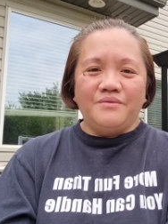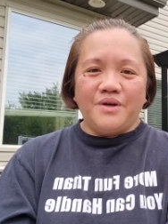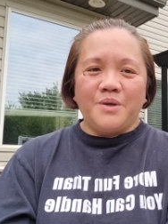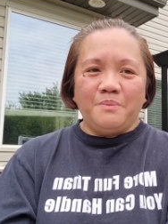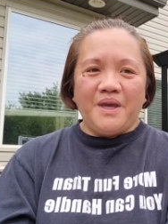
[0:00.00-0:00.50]

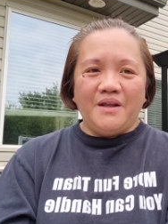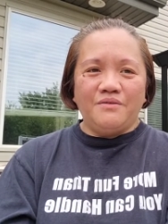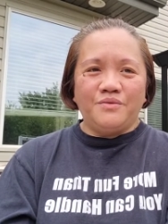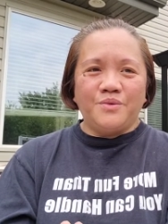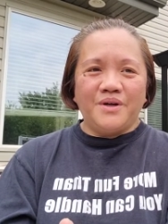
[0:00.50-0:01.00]
very
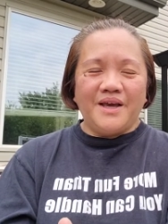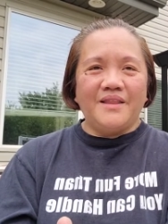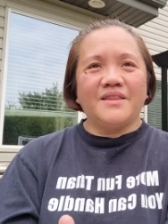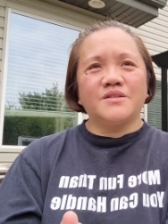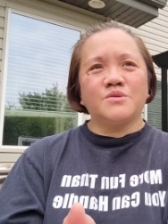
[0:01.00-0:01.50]
painful
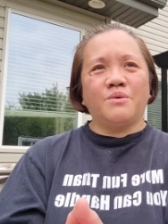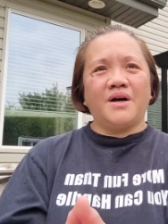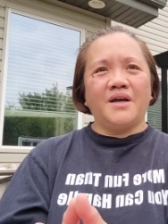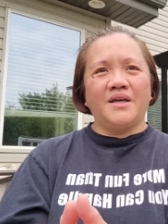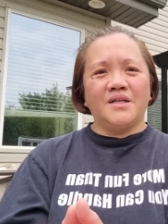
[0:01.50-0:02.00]
and that's
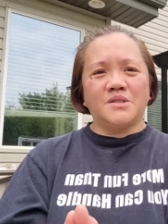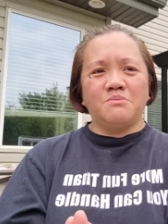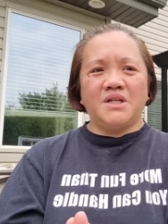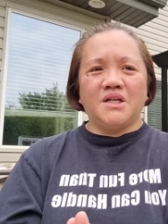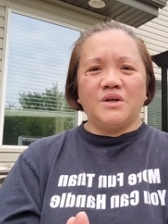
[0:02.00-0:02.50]
why it's
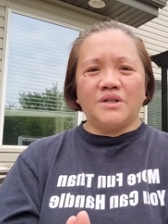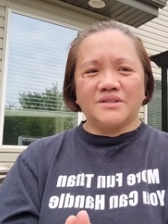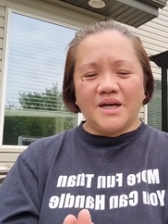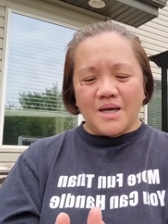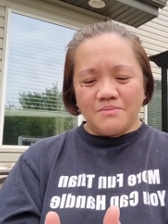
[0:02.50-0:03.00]
been a long
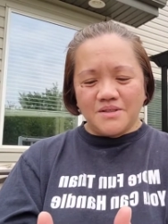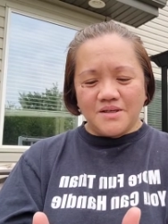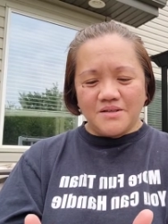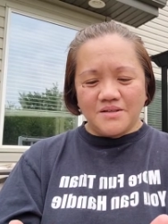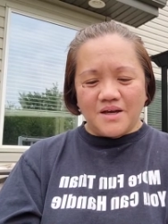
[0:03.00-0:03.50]
time
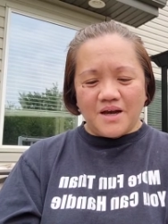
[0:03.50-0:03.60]
since uh,